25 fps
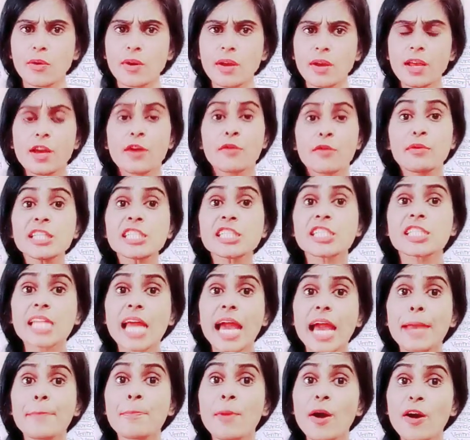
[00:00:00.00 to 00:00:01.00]
Which
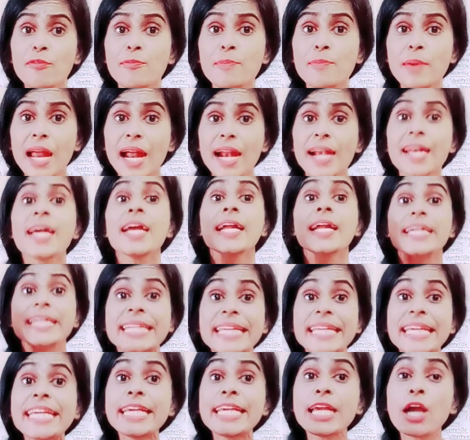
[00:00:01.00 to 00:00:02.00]
type of blood?
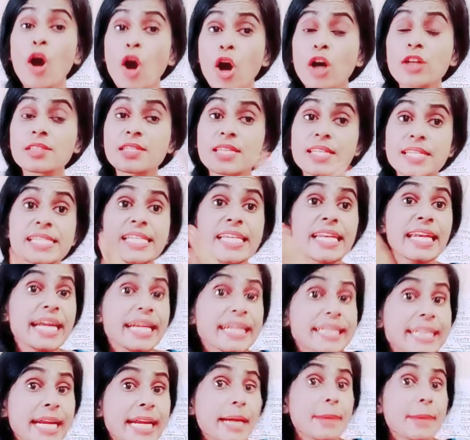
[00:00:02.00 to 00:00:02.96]
Deoxygenated